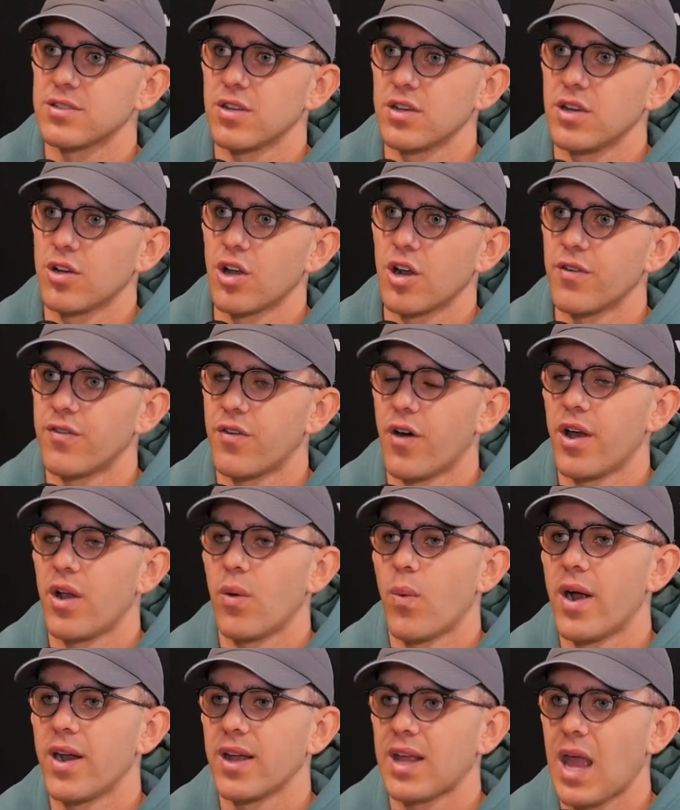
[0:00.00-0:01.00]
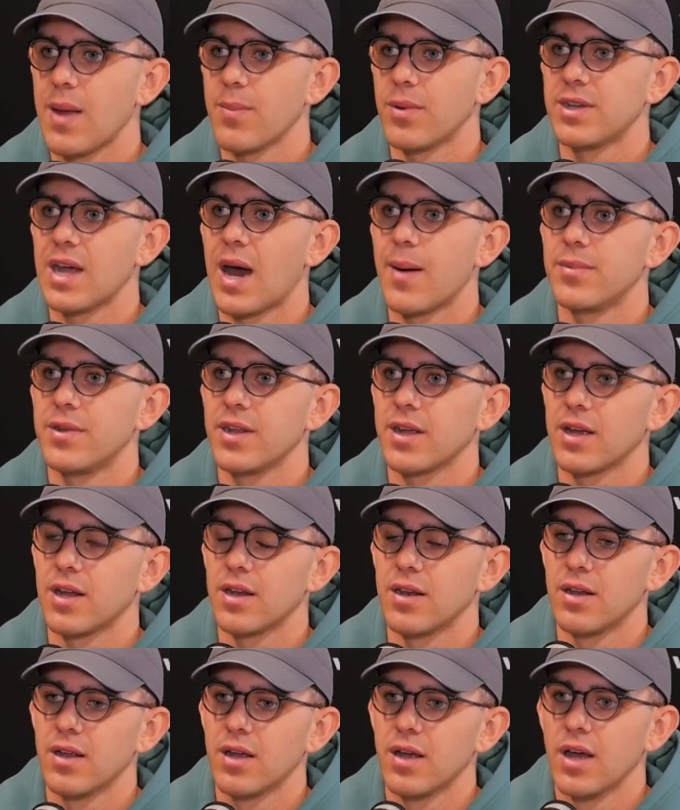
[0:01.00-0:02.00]
So you've got to find a way to keep adapting
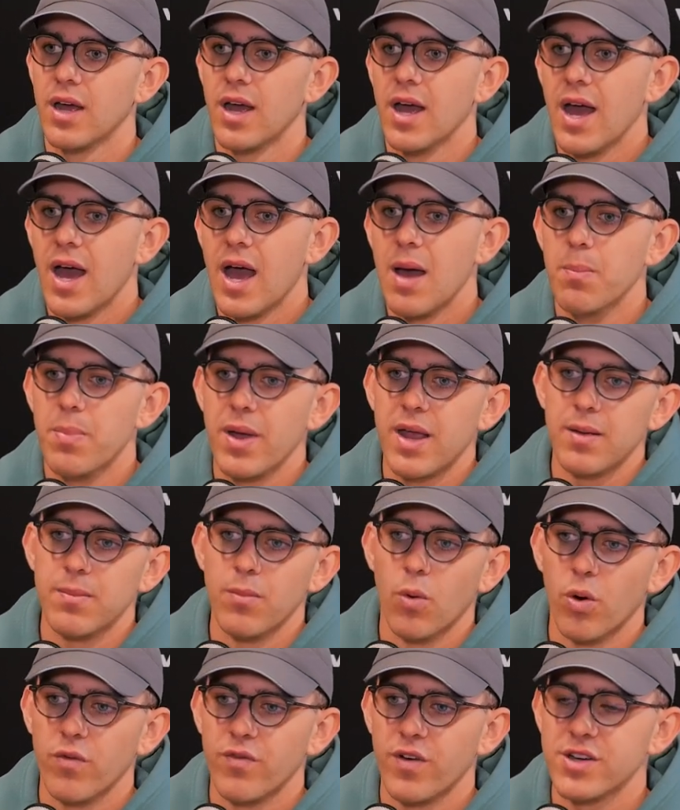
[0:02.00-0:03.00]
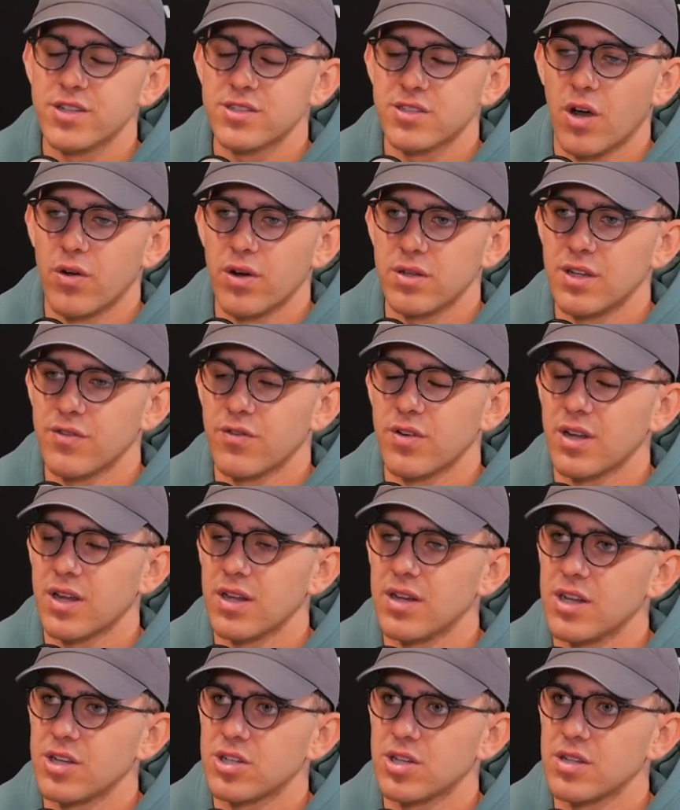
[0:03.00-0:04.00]
and be more versatile to different
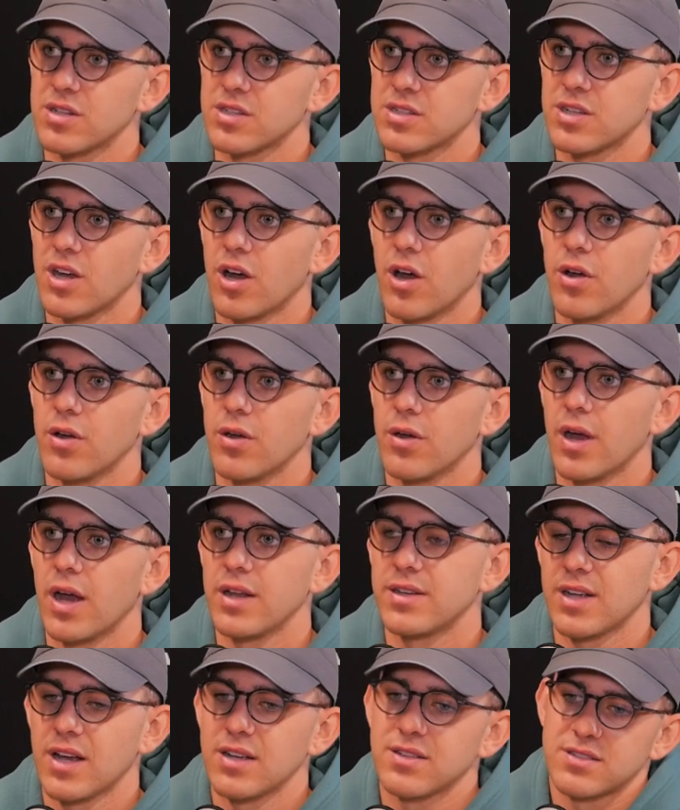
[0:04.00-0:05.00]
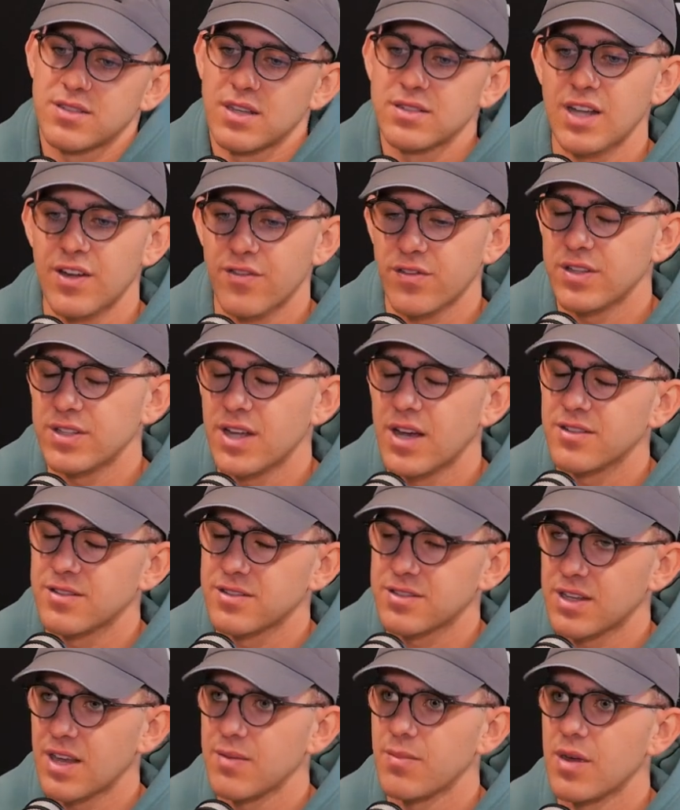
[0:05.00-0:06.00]
conditions. So it definitely
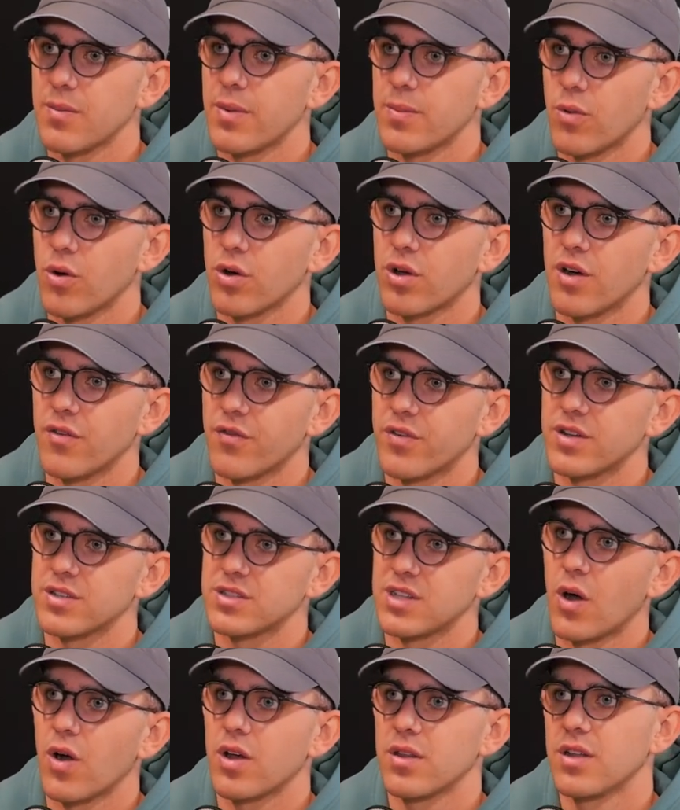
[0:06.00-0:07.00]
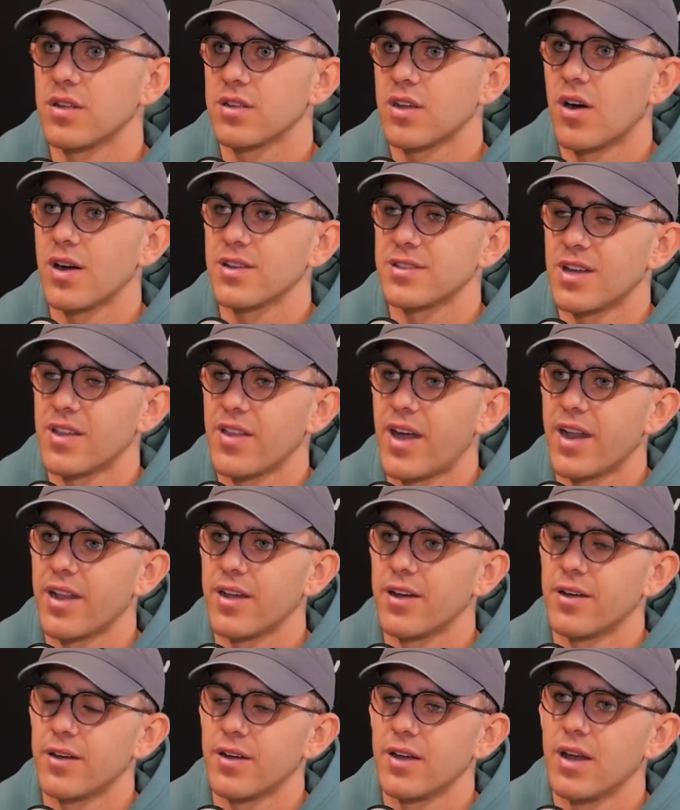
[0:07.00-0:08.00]
does give me a bit more confidence knowing that guys like that
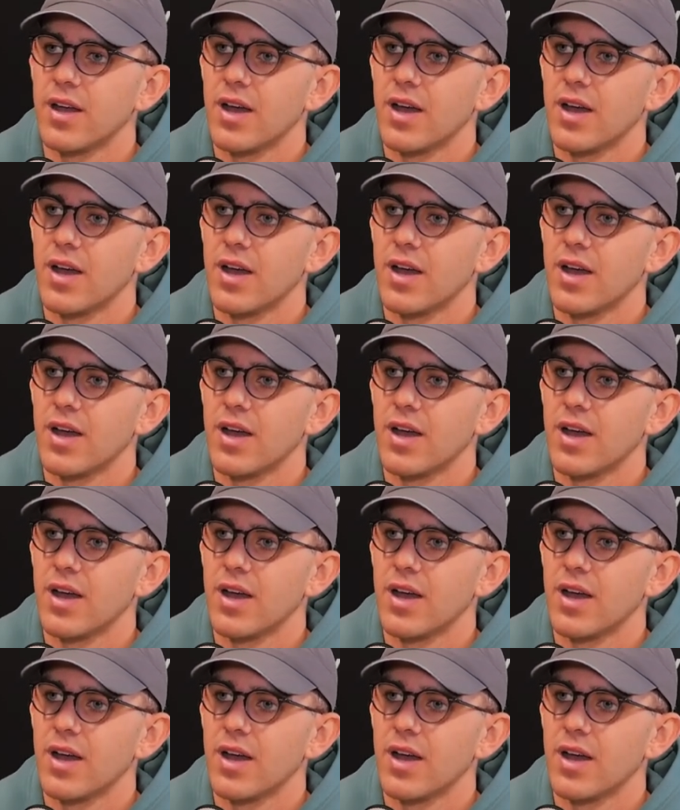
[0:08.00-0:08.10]
are